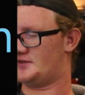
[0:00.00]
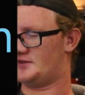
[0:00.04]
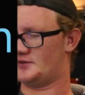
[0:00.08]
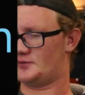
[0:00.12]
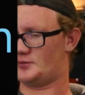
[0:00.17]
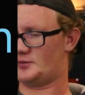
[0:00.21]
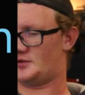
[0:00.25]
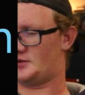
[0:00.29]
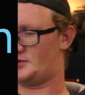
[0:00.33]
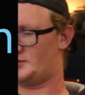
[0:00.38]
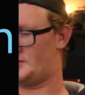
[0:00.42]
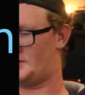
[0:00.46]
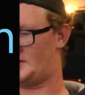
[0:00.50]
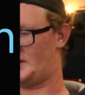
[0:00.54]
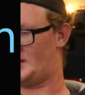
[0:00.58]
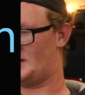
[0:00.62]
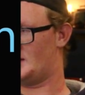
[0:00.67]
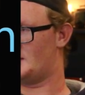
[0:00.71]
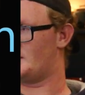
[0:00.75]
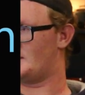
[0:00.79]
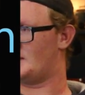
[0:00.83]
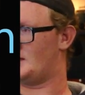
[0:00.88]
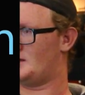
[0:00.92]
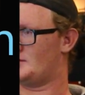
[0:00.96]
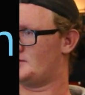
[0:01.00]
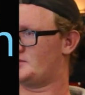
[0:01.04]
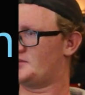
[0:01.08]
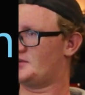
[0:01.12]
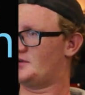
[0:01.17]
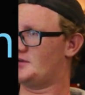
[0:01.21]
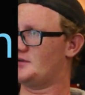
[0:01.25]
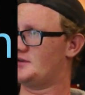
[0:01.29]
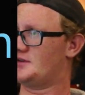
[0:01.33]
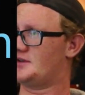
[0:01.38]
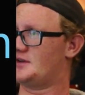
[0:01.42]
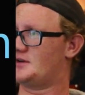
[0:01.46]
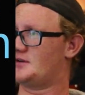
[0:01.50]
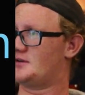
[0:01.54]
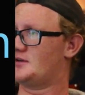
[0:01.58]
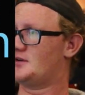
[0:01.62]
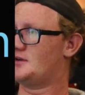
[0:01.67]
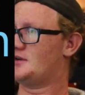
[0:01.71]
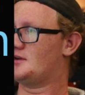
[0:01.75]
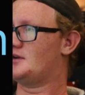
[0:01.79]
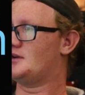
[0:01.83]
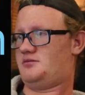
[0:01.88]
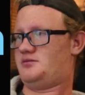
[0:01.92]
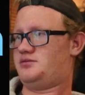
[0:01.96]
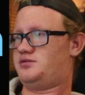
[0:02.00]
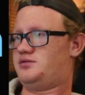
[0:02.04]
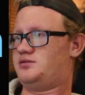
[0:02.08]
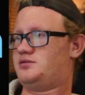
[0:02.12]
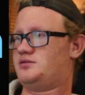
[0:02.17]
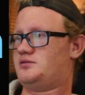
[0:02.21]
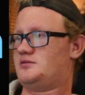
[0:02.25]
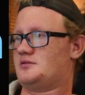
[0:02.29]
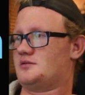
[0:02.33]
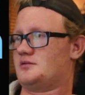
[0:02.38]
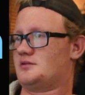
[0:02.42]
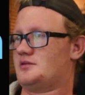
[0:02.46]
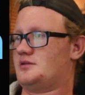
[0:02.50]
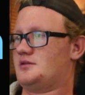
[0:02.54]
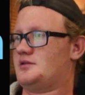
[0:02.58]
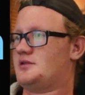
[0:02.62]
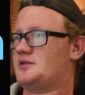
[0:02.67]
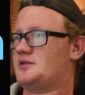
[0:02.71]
Does Windows 10 even have solitaire? Huh.